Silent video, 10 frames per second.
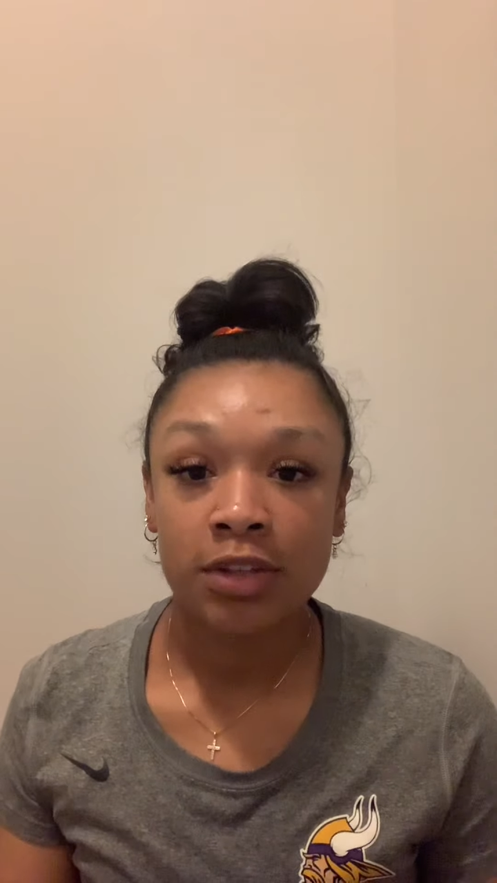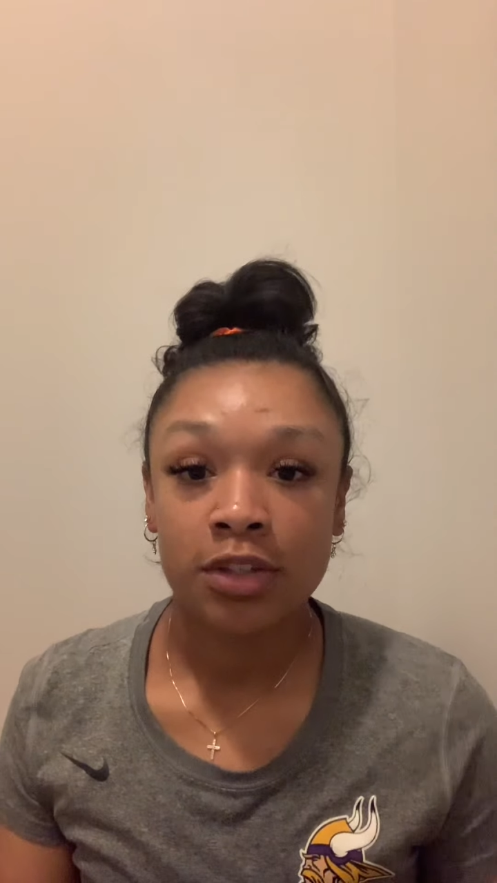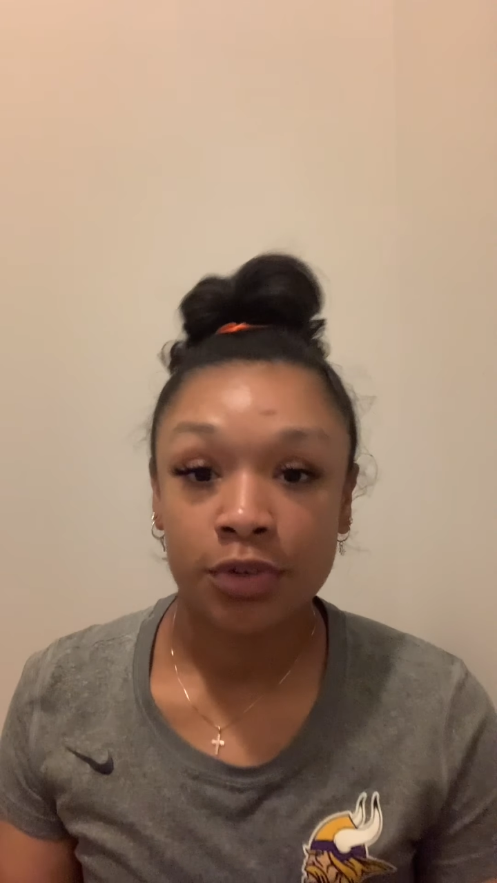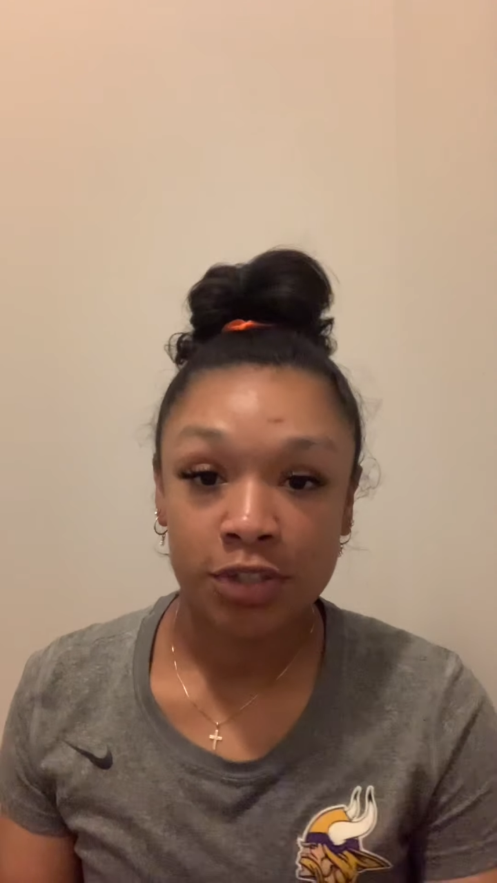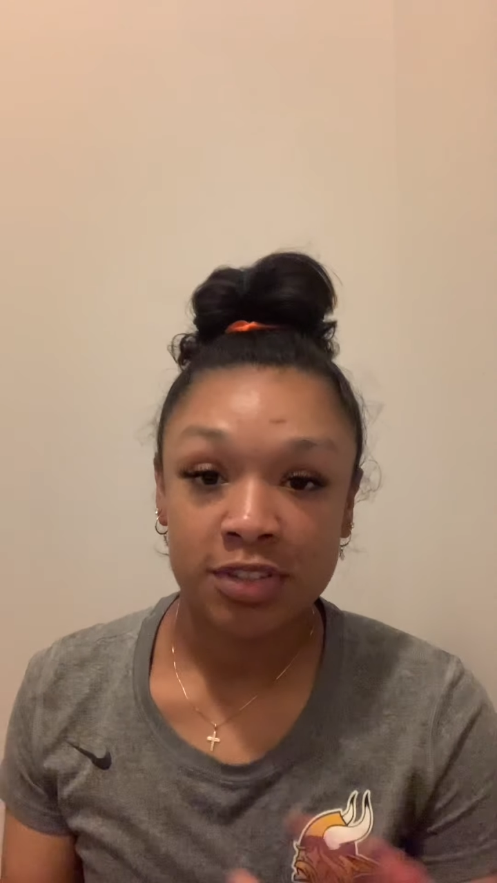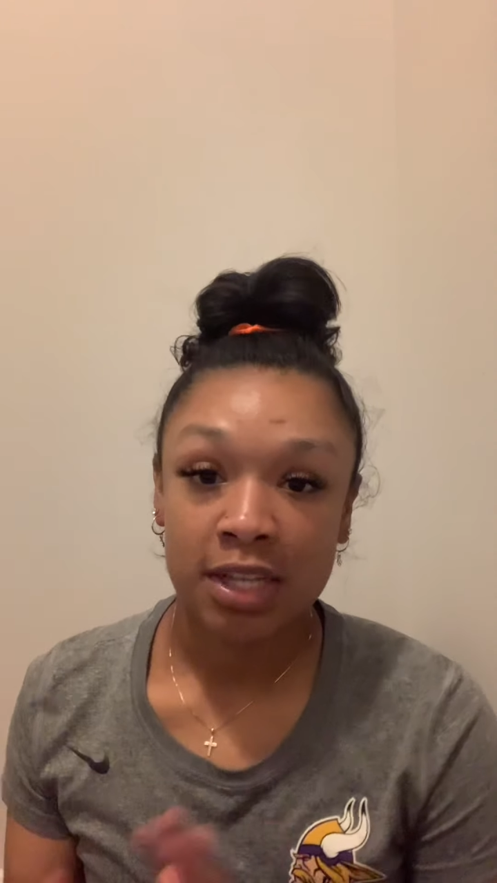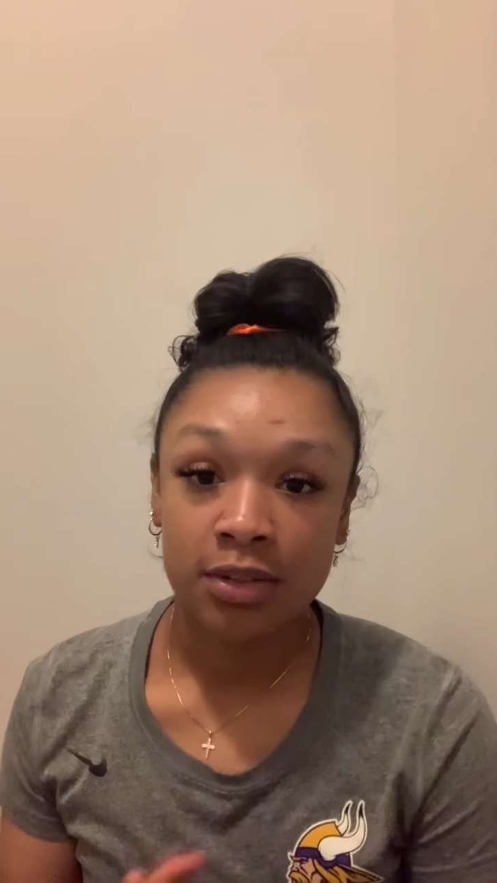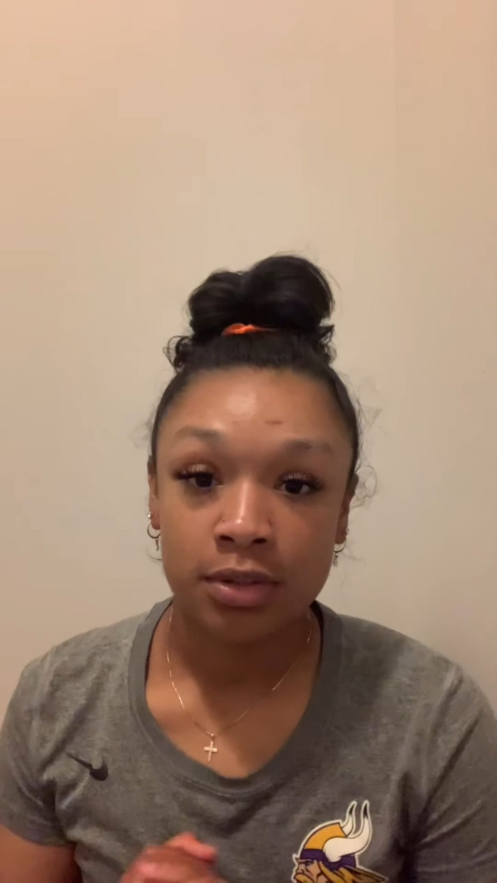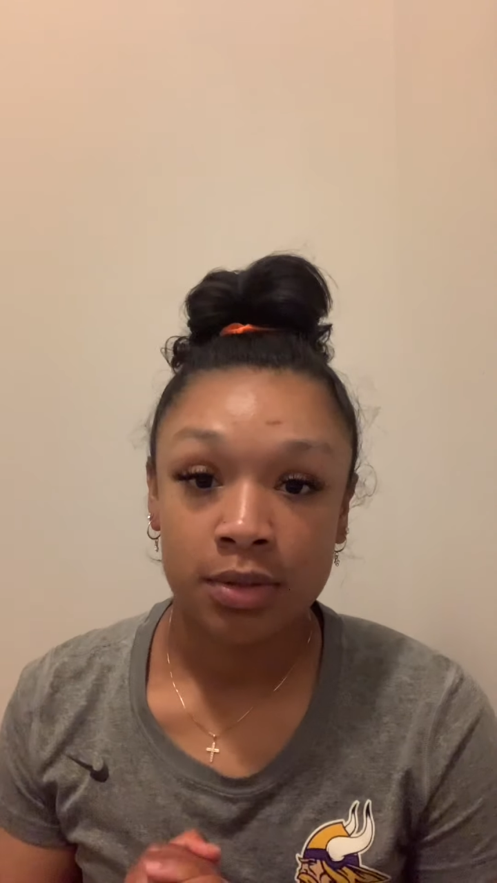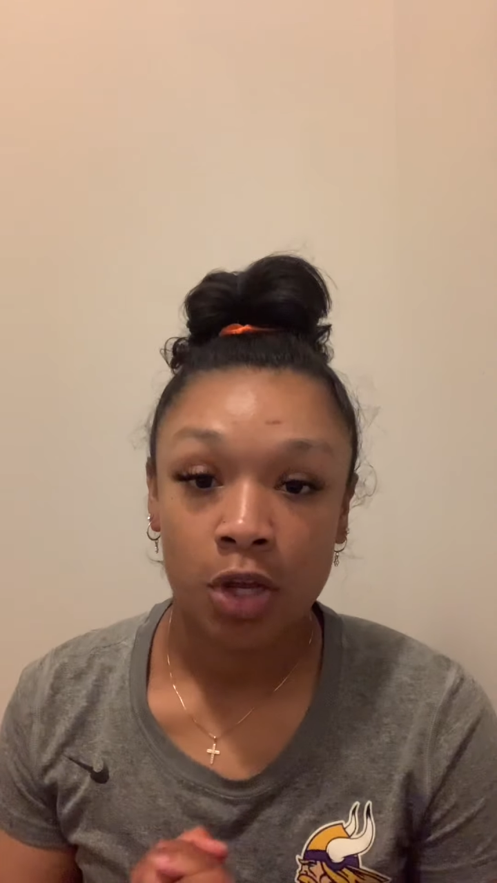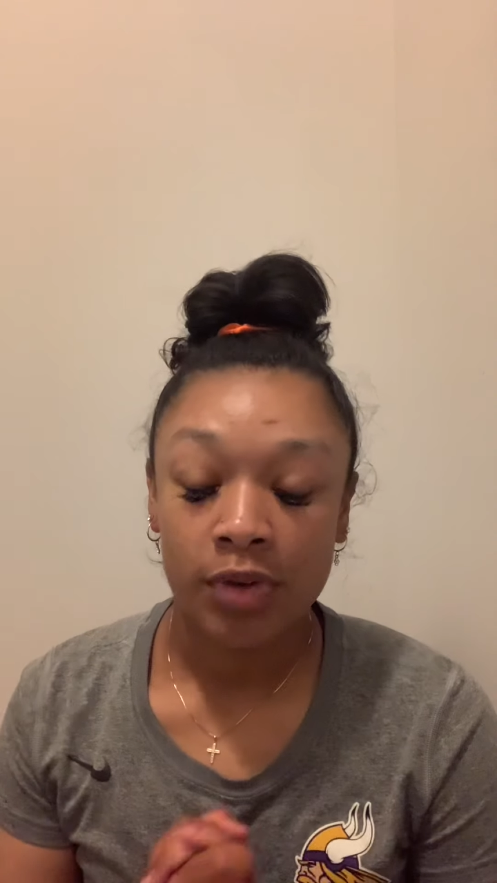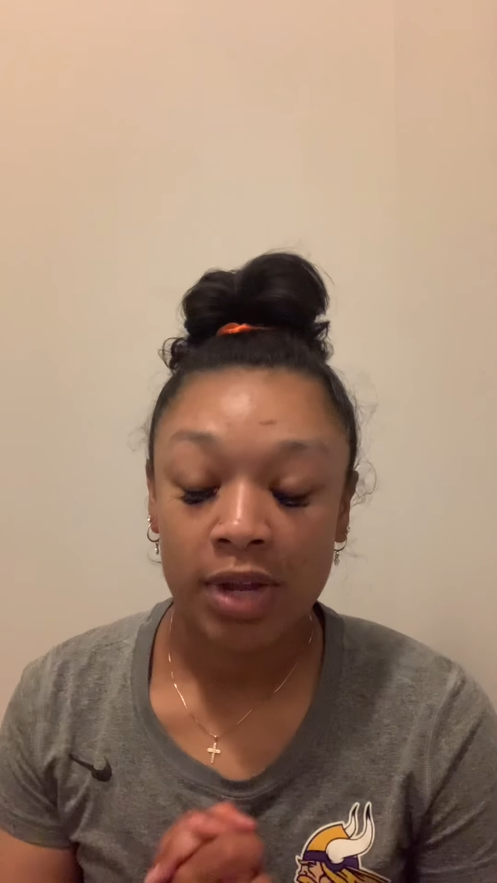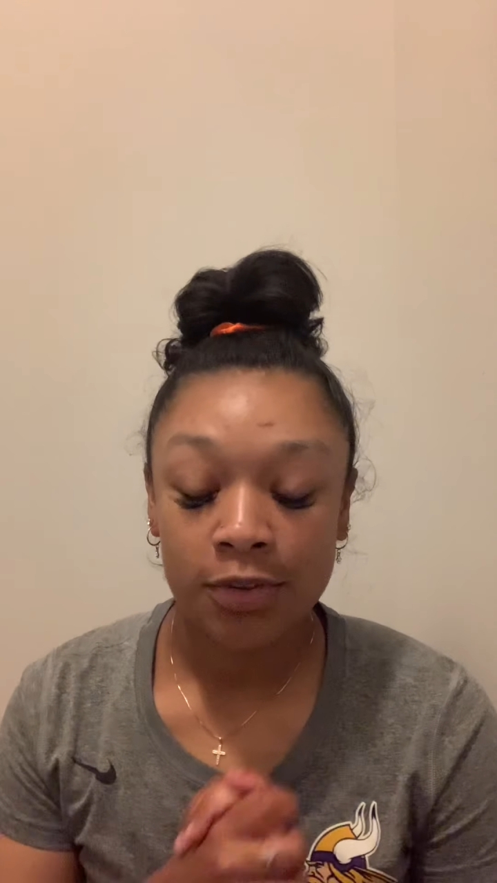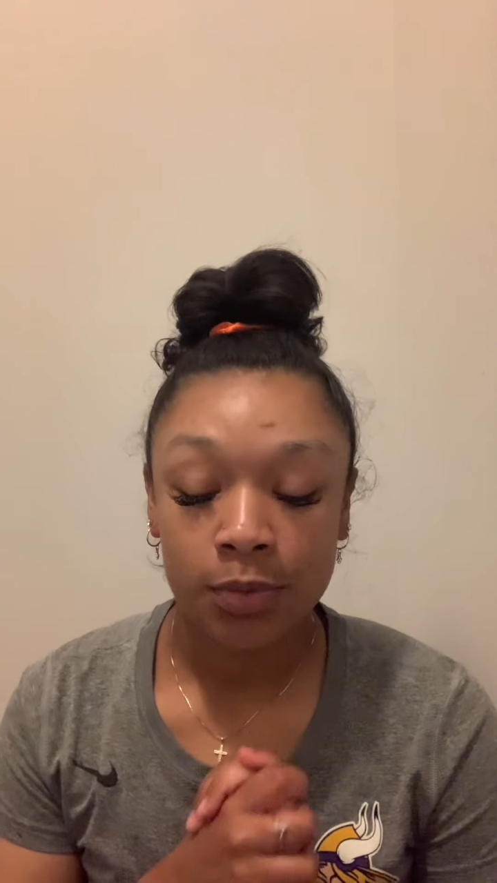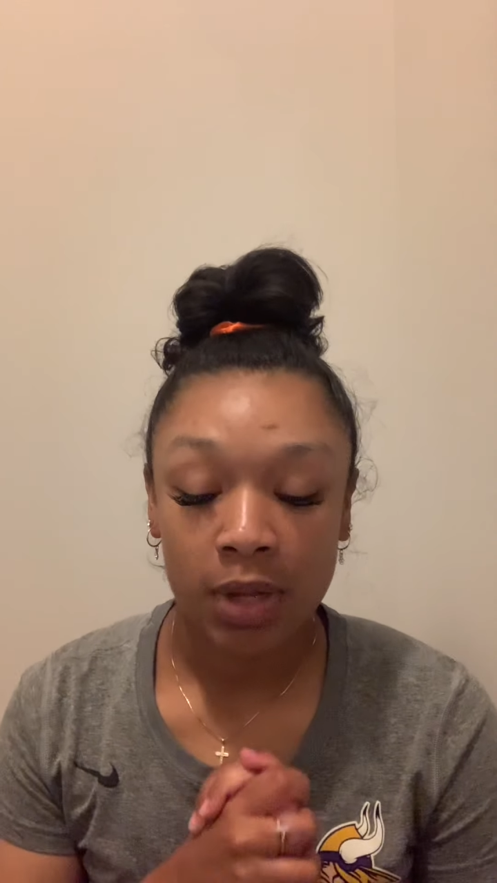the first 10
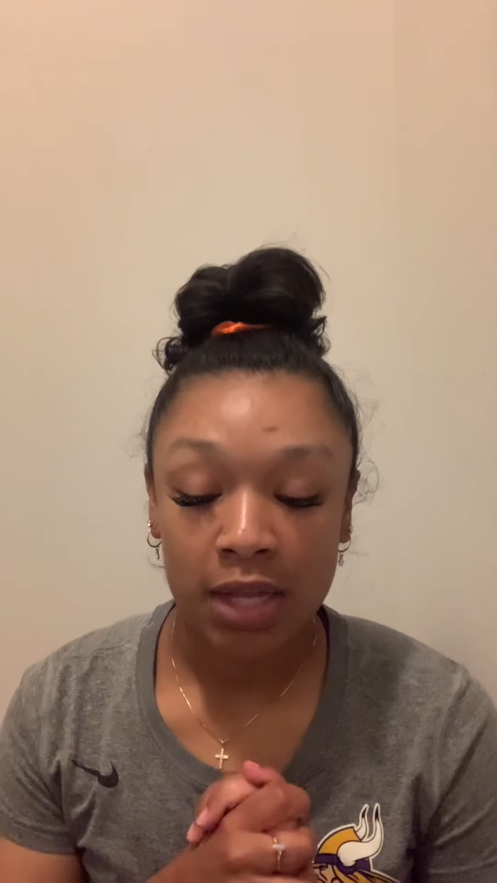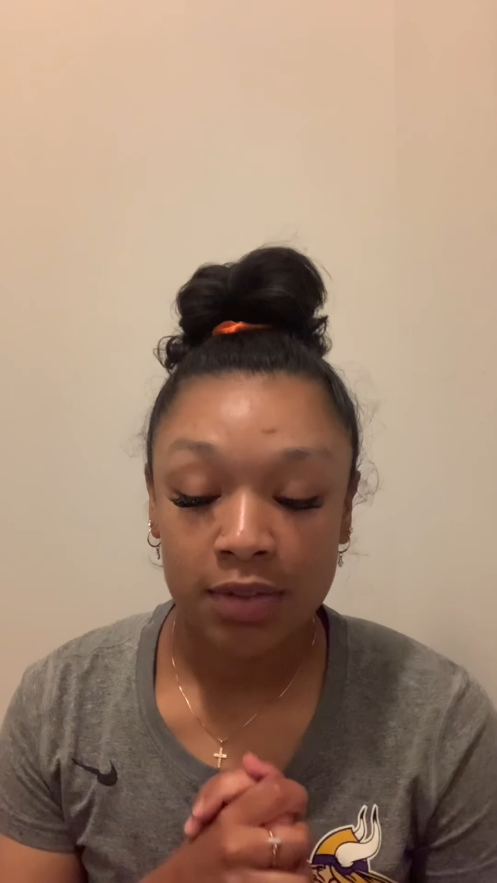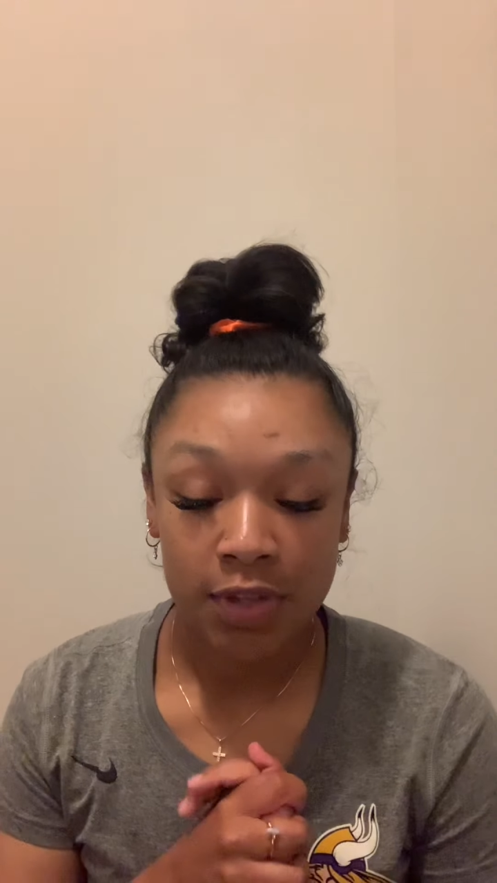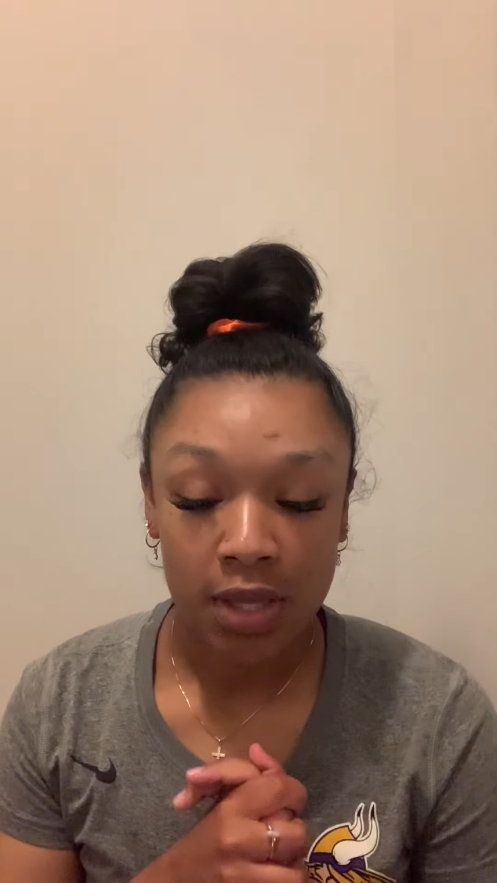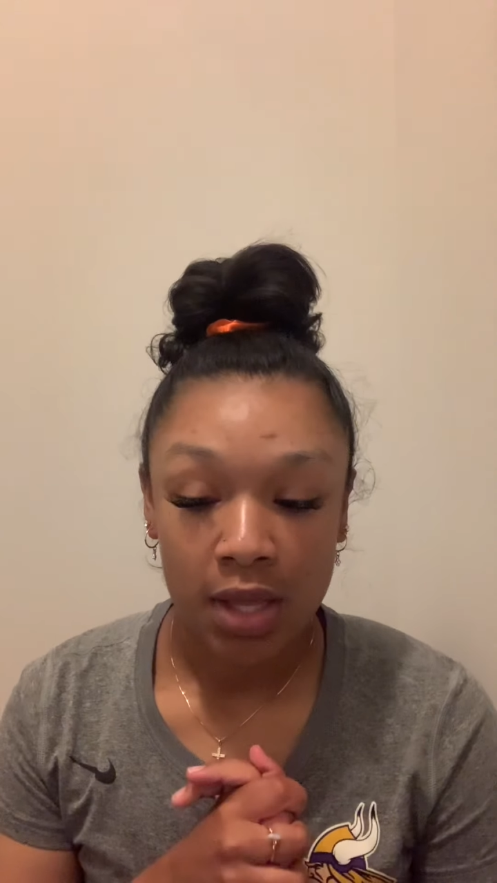overhead squats,